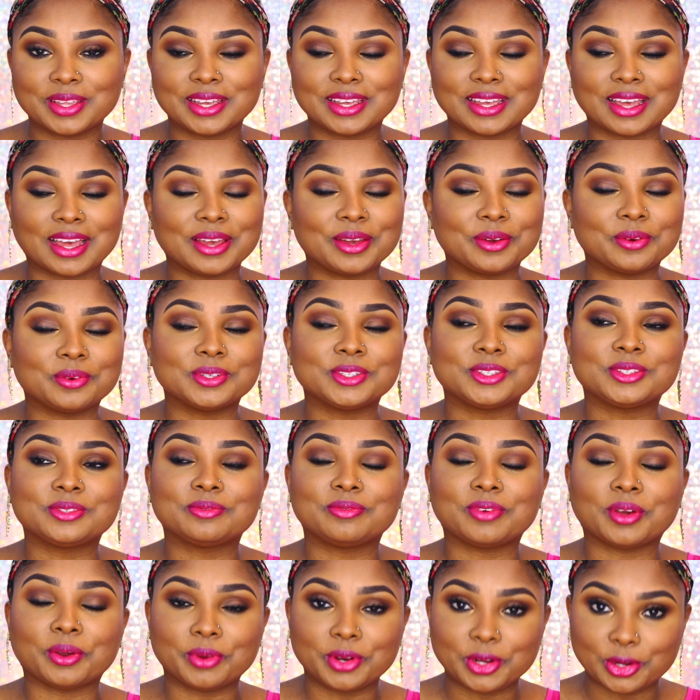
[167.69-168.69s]
I was
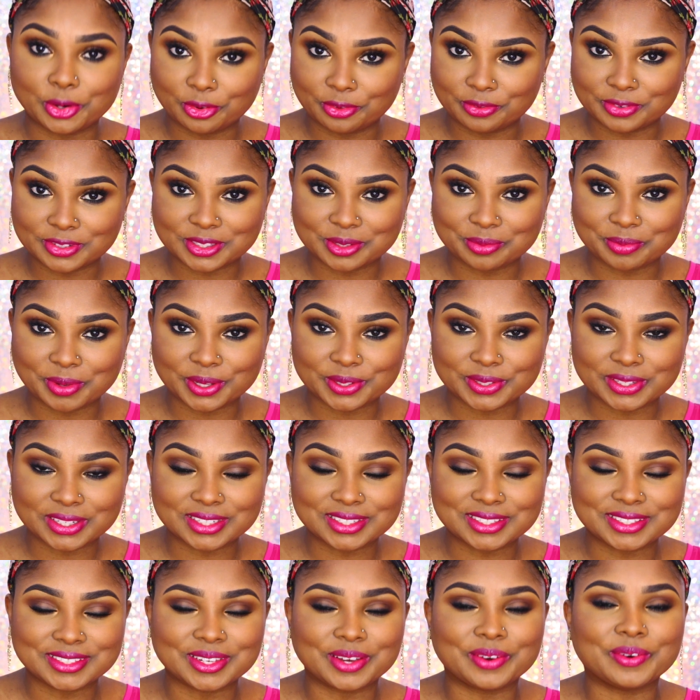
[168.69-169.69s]
very nervous about
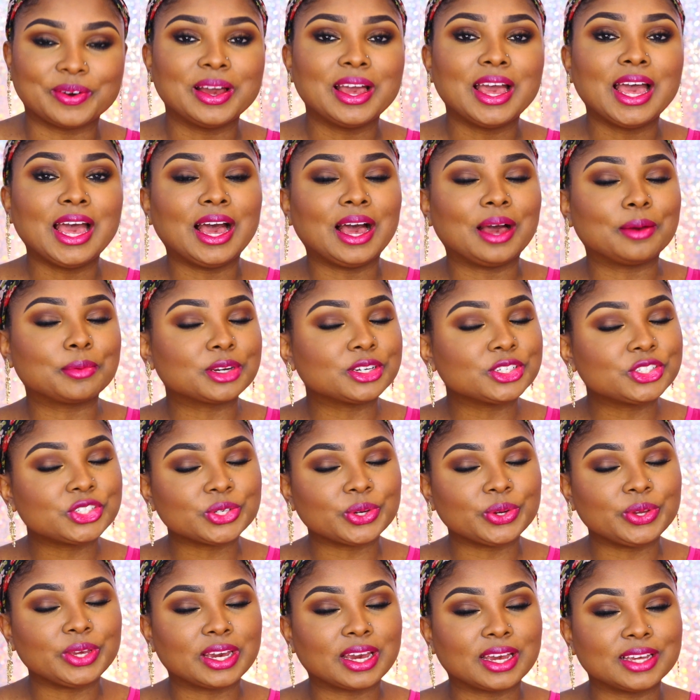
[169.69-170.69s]
this, so I'm going to
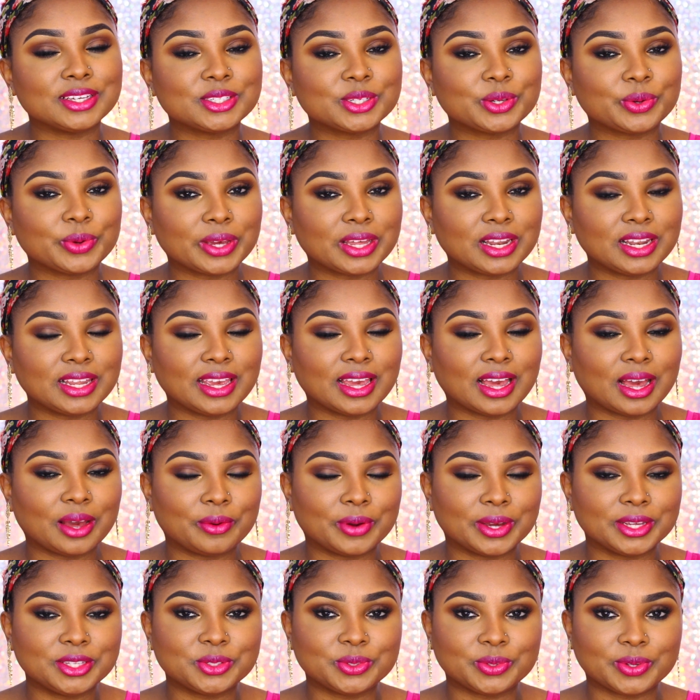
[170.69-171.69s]
show you guys quickly
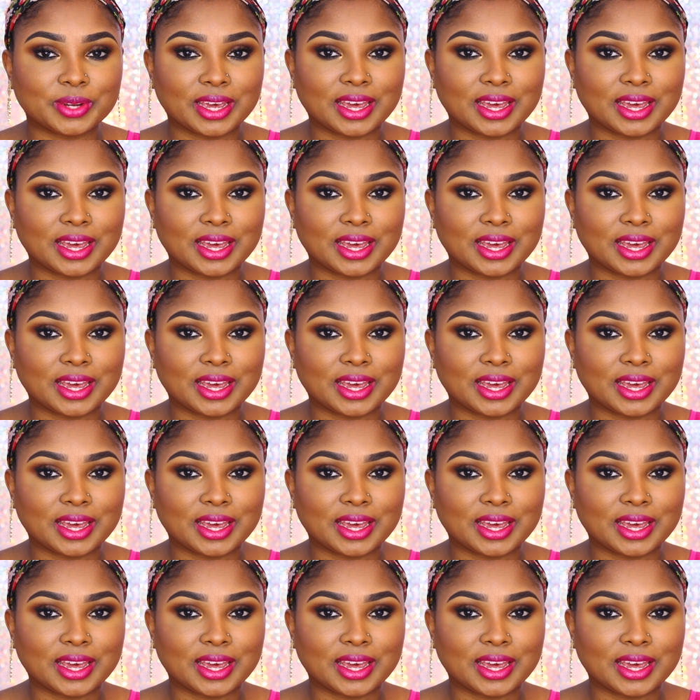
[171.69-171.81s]
how I do